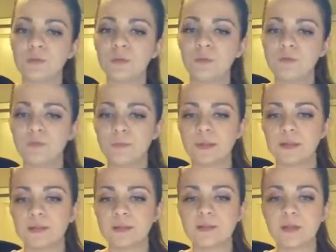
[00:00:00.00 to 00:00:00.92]

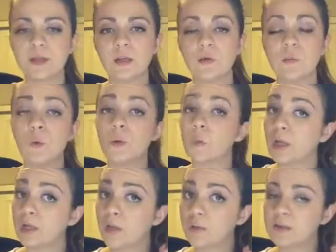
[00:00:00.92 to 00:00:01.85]
movements when we
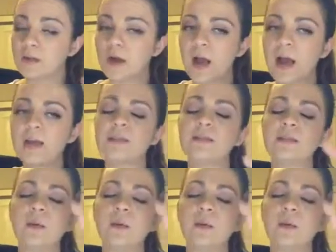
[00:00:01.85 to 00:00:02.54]
close our eyes.